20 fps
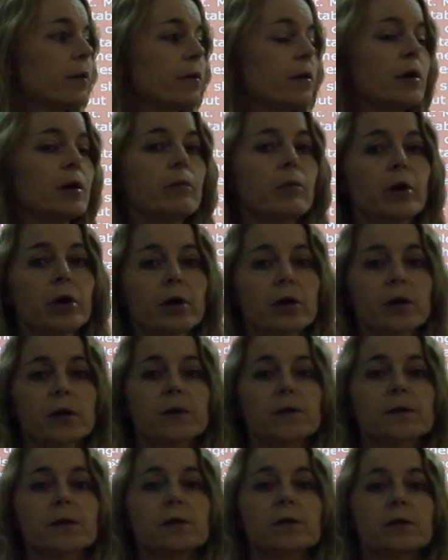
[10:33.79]
the
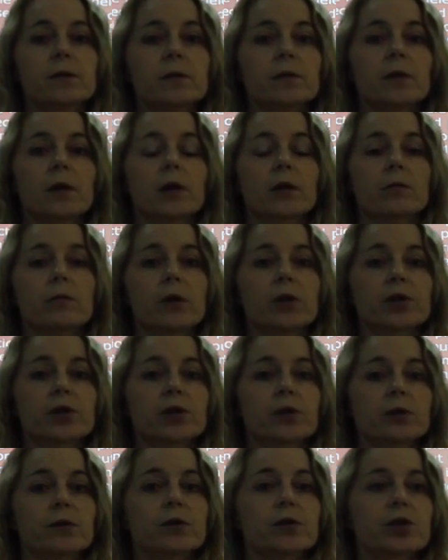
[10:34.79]
Americans and
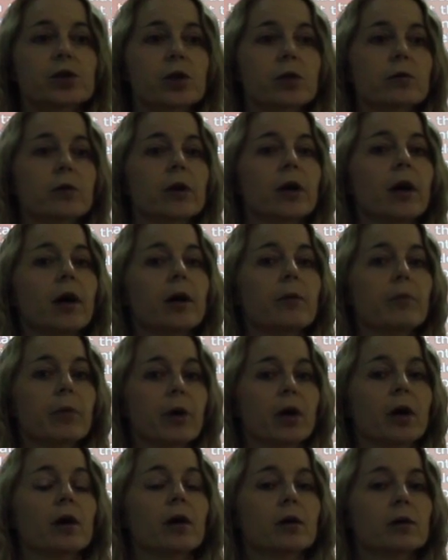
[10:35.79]
Russians showed up
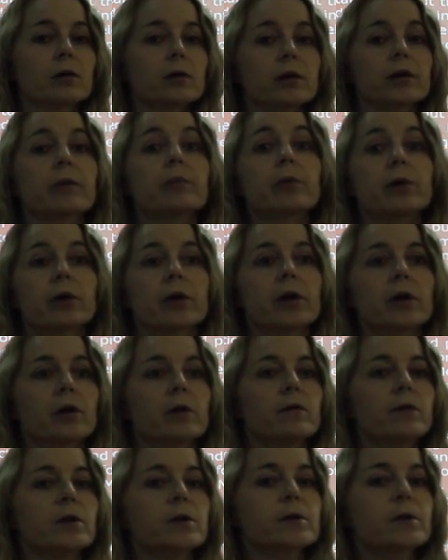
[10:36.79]
and
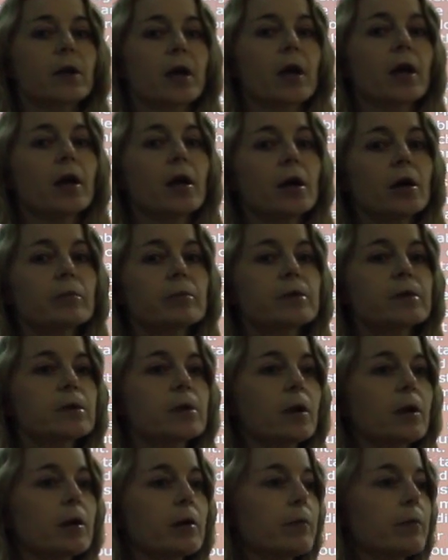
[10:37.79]
liberated these camps.